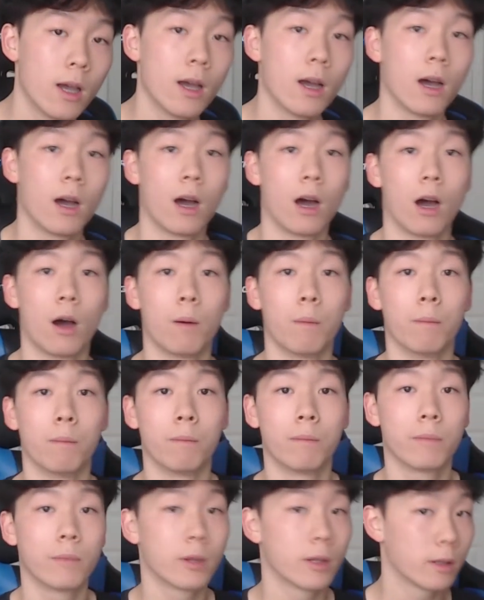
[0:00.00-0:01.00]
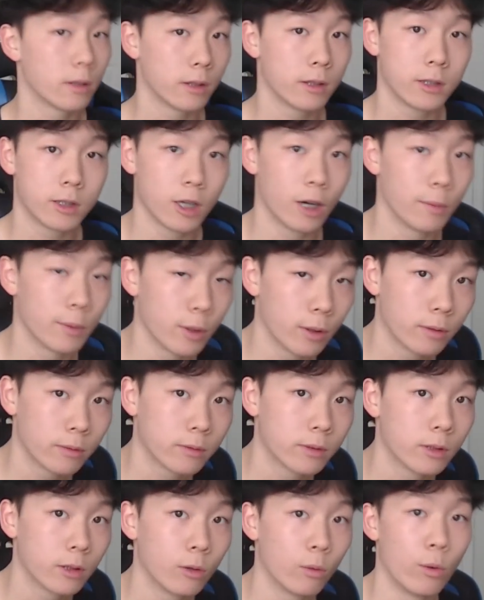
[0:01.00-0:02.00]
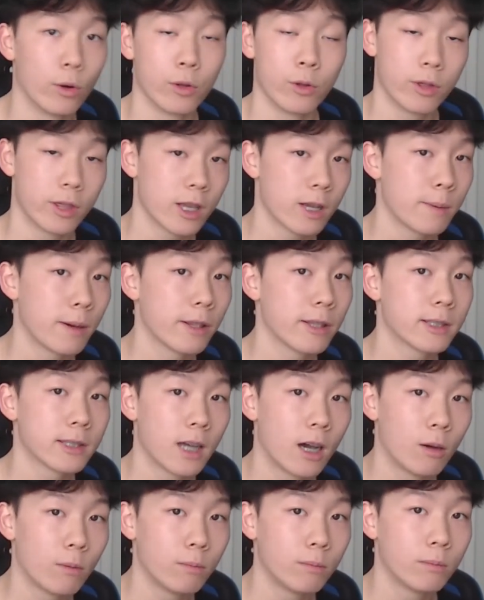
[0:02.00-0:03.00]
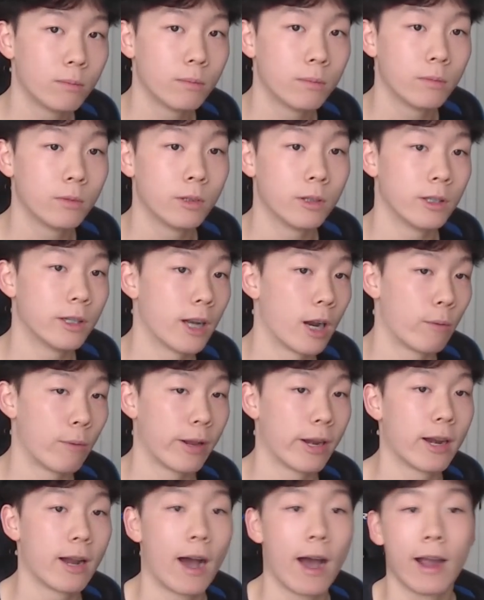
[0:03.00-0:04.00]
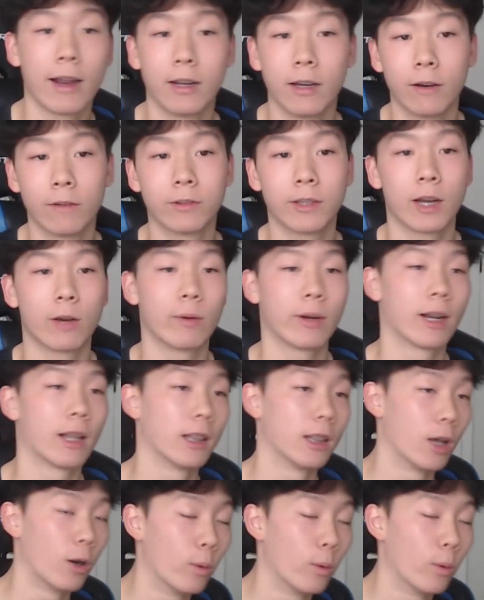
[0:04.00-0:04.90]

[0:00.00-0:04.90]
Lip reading: Tell me what you think about this album. Did I rate it high enough? Did I rate it low